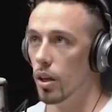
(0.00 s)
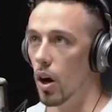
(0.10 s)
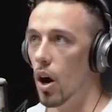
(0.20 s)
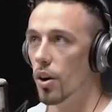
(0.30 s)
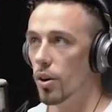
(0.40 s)

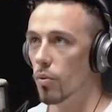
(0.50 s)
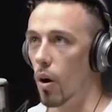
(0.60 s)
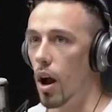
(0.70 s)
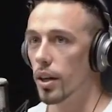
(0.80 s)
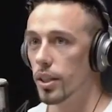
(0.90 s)
Otter
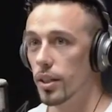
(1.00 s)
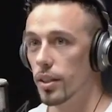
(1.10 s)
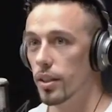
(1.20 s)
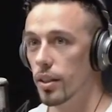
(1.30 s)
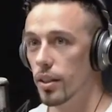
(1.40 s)
Rock.
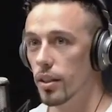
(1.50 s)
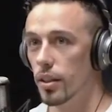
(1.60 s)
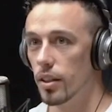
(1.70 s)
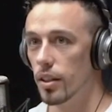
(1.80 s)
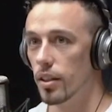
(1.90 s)
Mm.
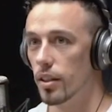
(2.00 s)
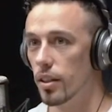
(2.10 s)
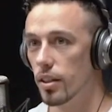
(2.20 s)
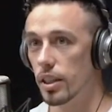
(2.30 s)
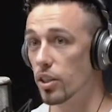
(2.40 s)

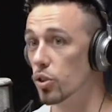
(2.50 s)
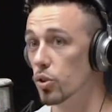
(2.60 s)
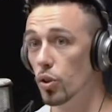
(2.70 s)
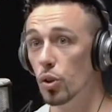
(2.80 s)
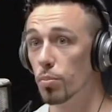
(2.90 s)
It's like
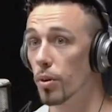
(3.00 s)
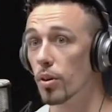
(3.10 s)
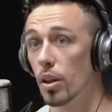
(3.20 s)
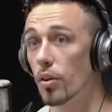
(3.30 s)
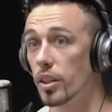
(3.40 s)
super
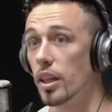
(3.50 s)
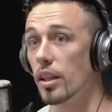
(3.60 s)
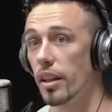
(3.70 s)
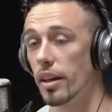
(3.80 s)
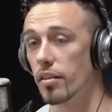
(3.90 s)
low key.
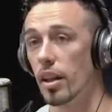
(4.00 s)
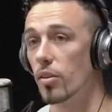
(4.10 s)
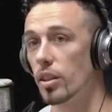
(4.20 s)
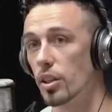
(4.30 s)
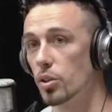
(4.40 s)
Like they
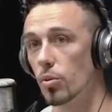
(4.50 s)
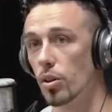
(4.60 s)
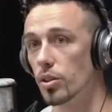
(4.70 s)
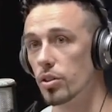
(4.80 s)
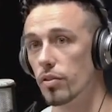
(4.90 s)
don't get
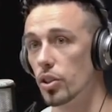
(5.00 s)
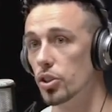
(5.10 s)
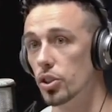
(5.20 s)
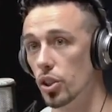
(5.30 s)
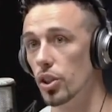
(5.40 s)
tourists for
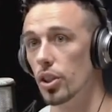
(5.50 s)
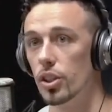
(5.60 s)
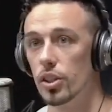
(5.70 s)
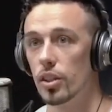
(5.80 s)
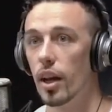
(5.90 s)
sure.
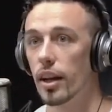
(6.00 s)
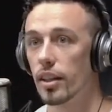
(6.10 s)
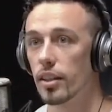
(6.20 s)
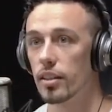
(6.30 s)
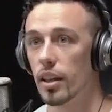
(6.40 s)
Like oh,
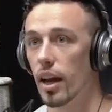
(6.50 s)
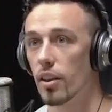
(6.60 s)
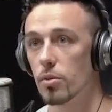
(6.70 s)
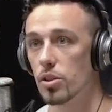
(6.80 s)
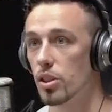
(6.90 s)
okay. yeah,
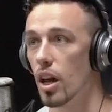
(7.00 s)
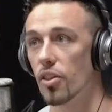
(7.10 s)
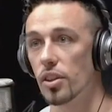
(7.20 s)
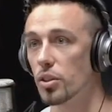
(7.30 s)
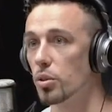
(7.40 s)
there was
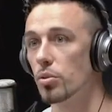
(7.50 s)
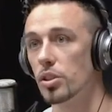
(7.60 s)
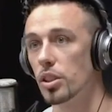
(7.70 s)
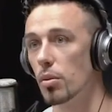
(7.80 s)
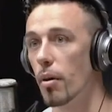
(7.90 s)
nothing
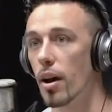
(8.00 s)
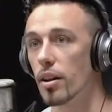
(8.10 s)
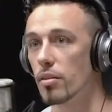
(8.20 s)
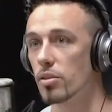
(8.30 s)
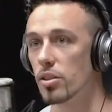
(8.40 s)
touristy about it.
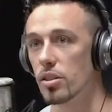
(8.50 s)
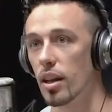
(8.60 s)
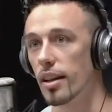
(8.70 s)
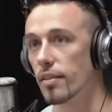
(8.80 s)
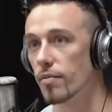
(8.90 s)
It was just
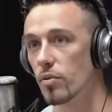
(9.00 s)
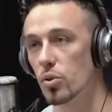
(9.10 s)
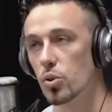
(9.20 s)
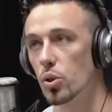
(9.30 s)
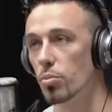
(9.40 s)
like
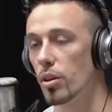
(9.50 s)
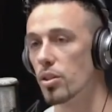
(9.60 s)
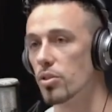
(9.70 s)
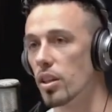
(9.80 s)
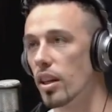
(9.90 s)
super
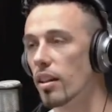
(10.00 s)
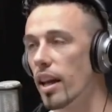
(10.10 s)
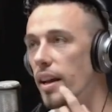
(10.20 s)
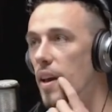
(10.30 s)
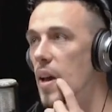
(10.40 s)
interesting. It
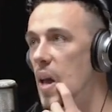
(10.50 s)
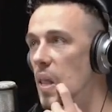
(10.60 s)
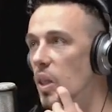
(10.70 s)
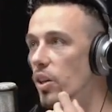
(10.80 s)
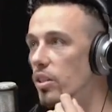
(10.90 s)
like it
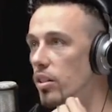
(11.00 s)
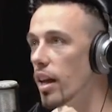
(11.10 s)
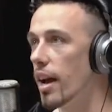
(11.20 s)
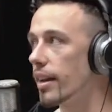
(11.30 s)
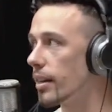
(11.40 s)
looked
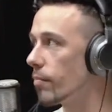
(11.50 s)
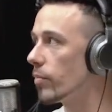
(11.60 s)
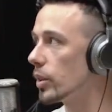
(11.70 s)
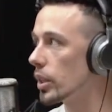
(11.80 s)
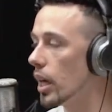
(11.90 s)
like
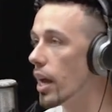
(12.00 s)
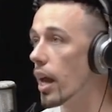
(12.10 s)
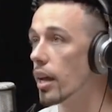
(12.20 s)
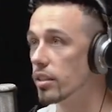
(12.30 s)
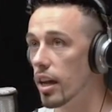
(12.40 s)

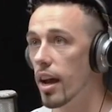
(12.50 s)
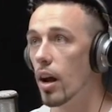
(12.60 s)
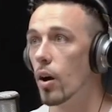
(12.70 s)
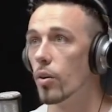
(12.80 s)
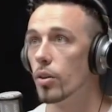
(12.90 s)
a
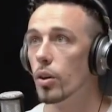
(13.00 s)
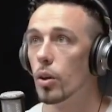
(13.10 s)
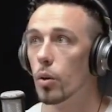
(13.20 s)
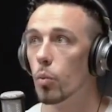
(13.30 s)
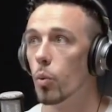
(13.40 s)
town
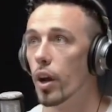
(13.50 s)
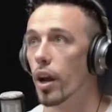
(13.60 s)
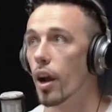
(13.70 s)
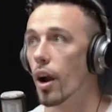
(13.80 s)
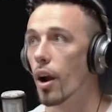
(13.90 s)

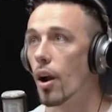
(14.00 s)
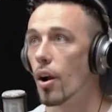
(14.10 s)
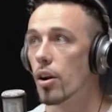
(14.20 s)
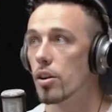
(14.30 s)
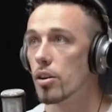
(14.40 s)
where